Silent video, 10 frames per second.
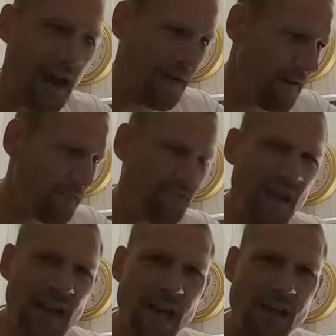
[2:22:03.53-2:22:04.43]

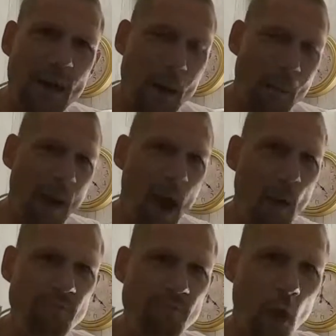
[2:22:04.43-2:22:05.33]
feeling the
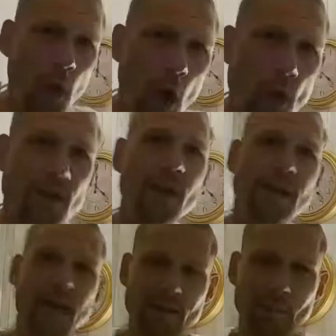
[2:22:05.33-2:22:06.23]
power of the Lord, and they
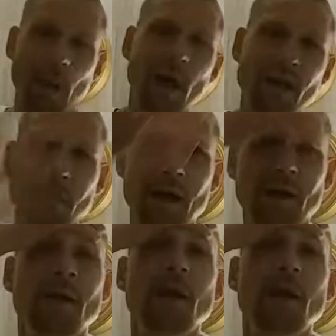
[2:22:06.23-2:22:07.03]
get the blind man and they